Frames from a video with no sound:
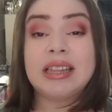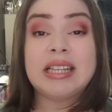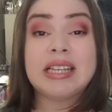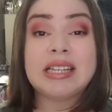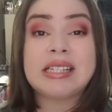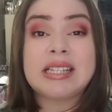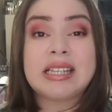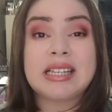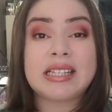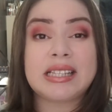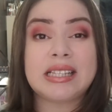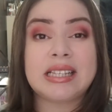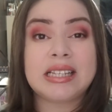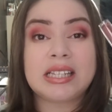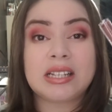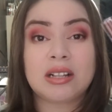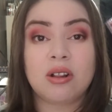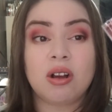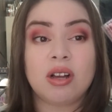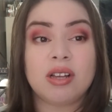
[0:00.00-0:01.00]
this is
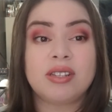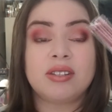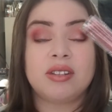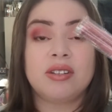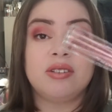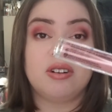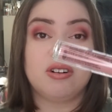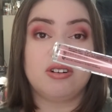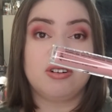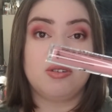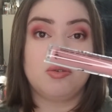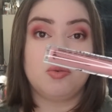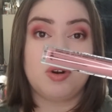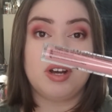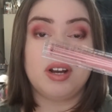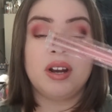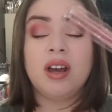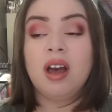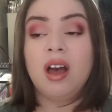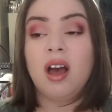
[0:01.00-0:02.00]
this gloss, the darker
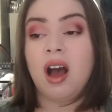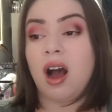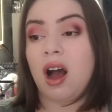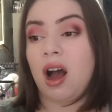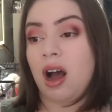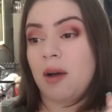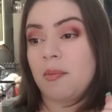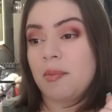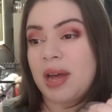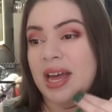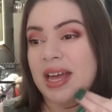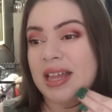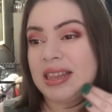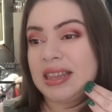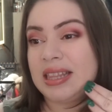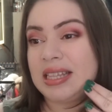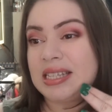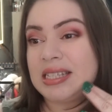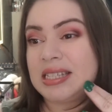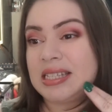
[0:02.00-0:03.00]
one, and
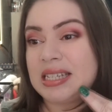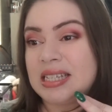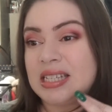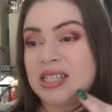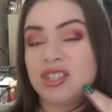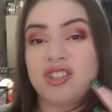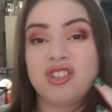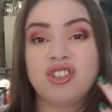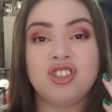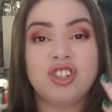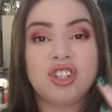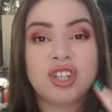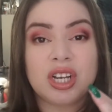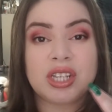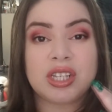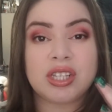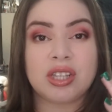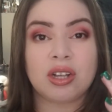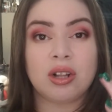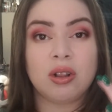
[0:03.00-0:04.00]
this is
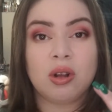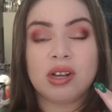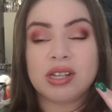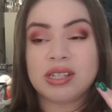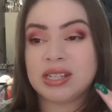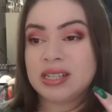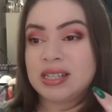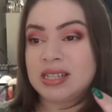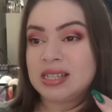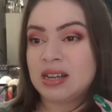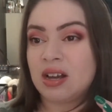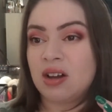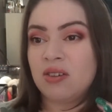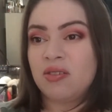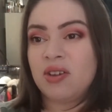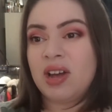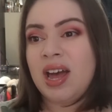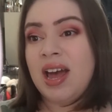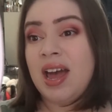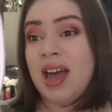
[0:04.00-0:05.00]
just the gloss
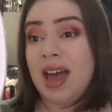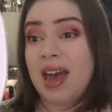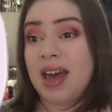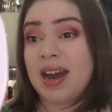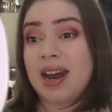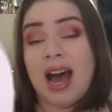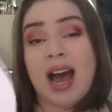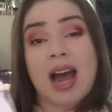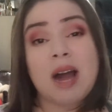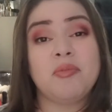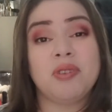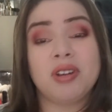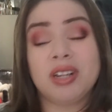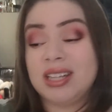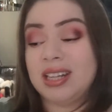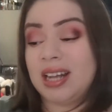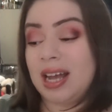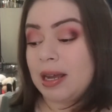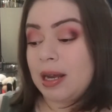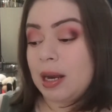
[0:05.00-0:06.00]
itself, and I'm
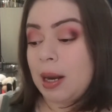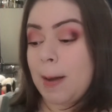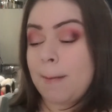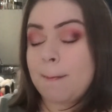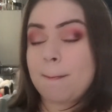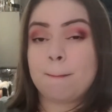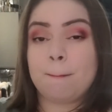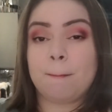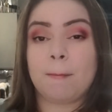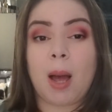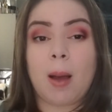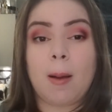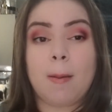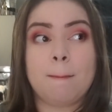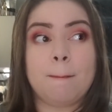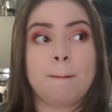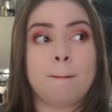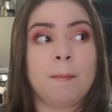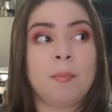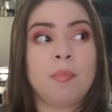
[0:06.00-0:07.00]
really liking it.
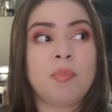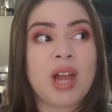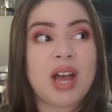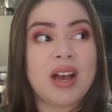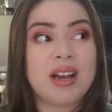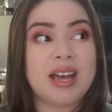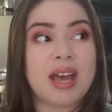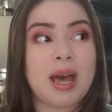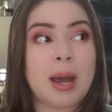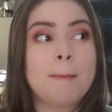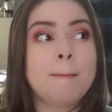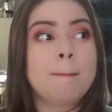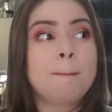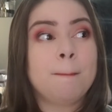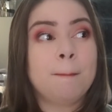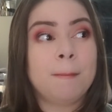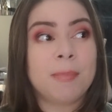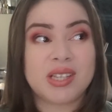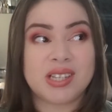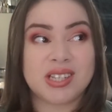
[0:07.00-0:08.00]
Again,
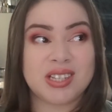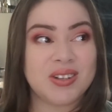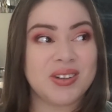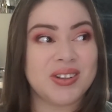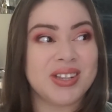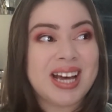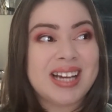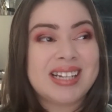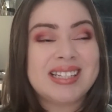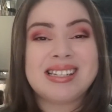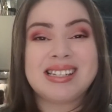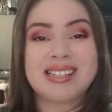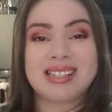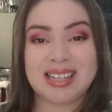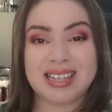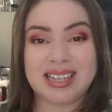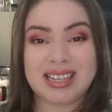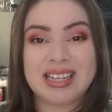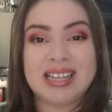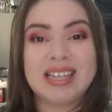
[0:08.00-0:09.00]
still that
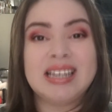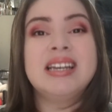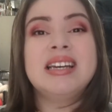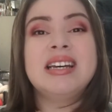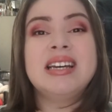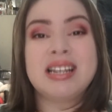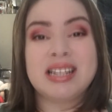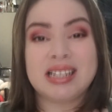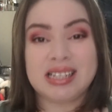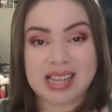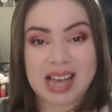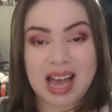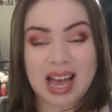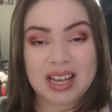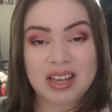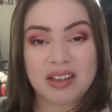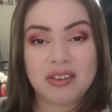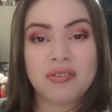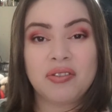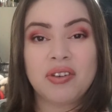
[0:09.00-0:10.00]
sticky,
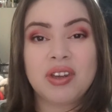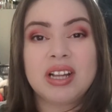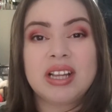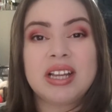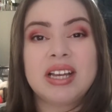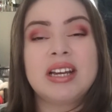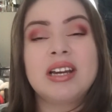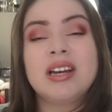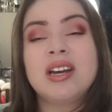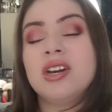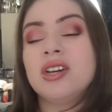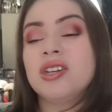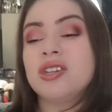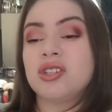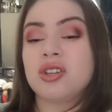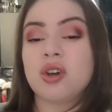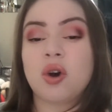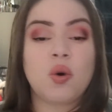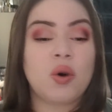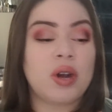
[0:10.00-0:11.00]
tacky feeling.
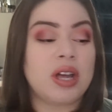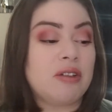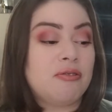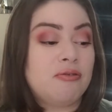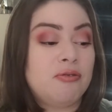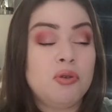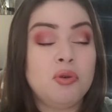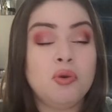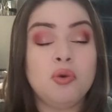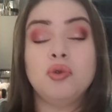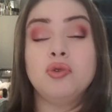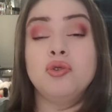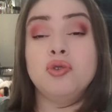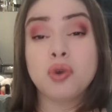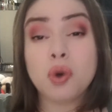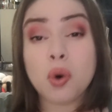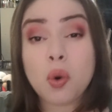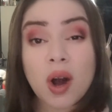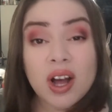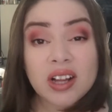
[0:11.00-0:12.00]
So if you
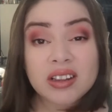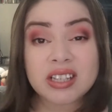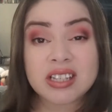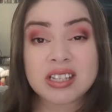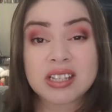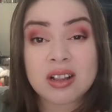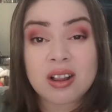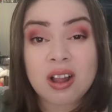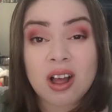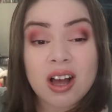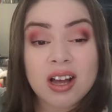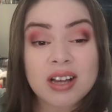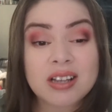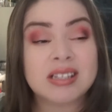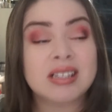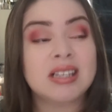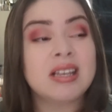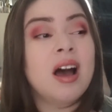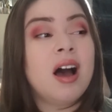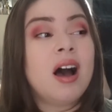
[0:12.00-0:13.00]
do want this
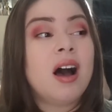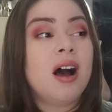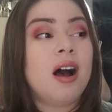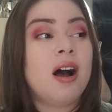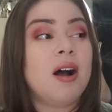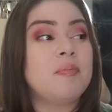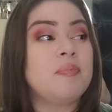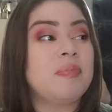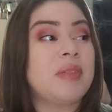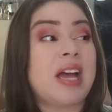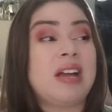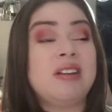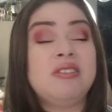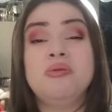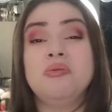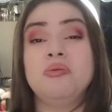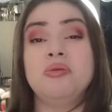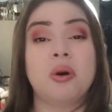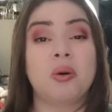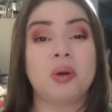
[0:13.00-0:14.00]
gloss and
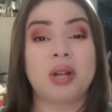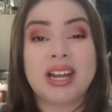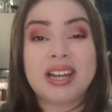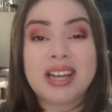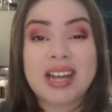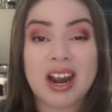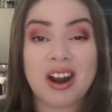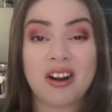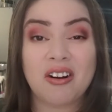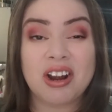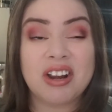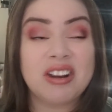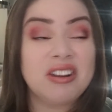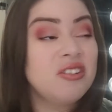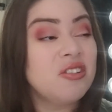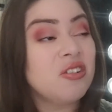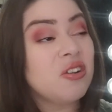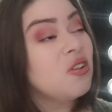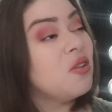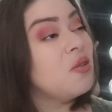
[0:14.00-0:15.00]
you don't like hair in
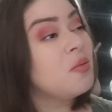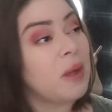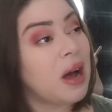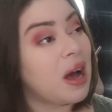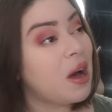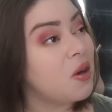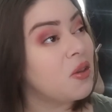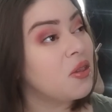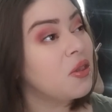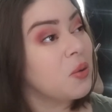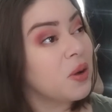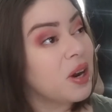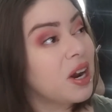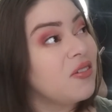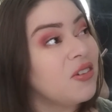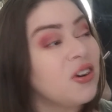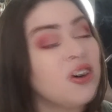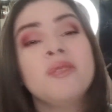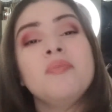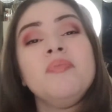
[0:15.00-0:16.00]
your mouth or
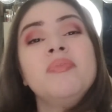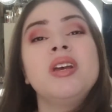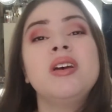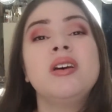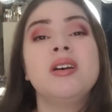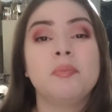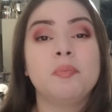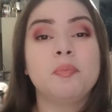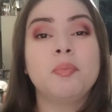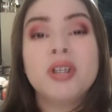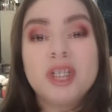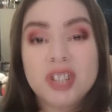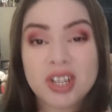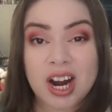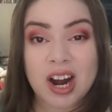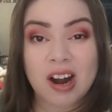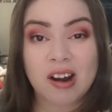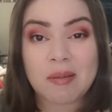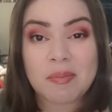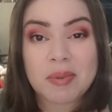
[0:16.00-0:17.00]
whatever, put your
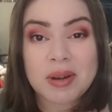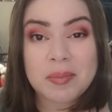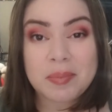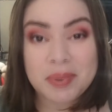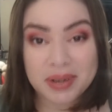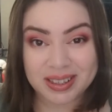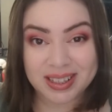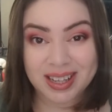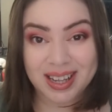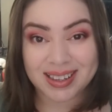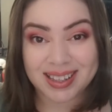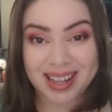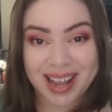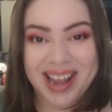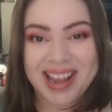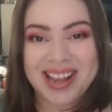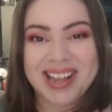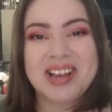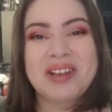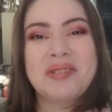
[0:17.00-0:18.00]
hair up in a bun that
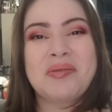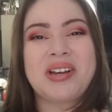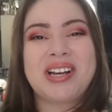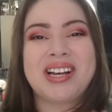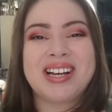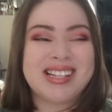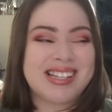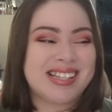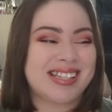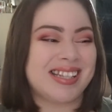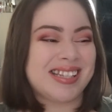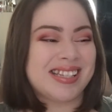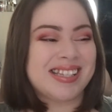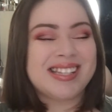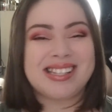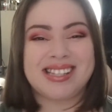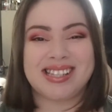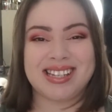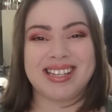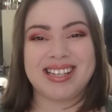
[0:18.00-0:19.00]
day because this
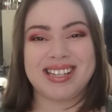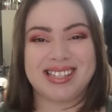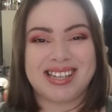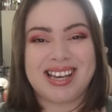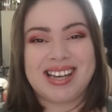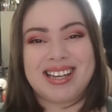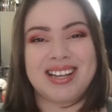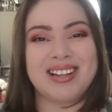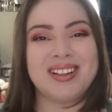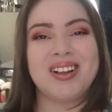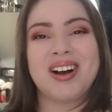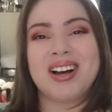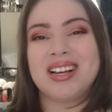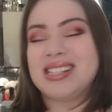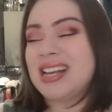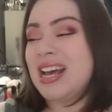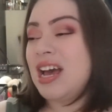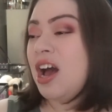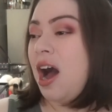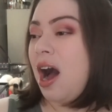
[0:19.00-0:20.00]
is sticky, tacky
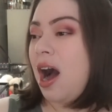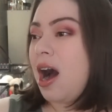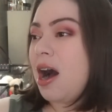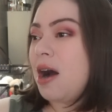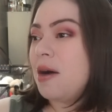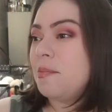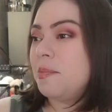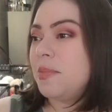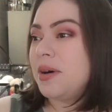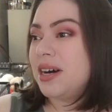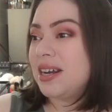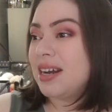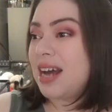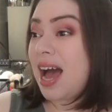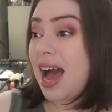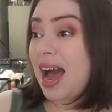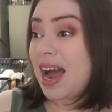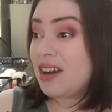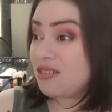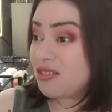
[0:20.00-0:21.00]
gloss. But
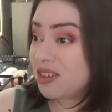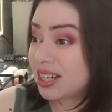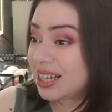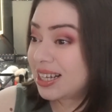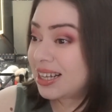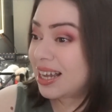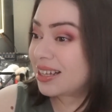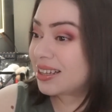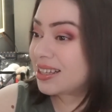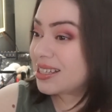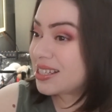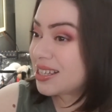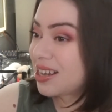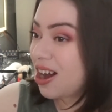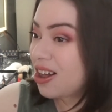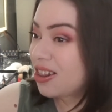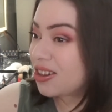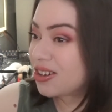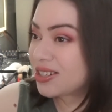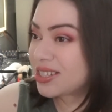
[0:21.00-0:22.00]
I really like these
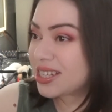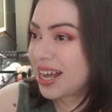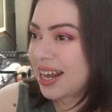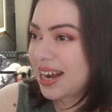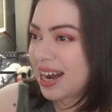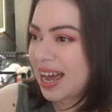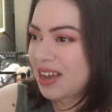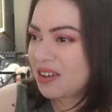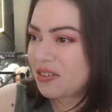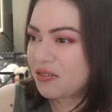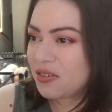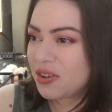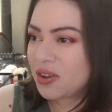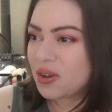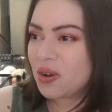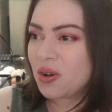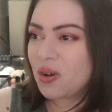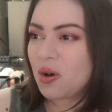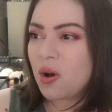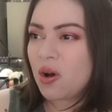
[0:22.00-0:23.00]
colors, and I
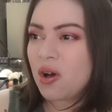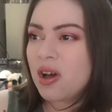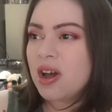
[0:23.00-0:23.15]
feel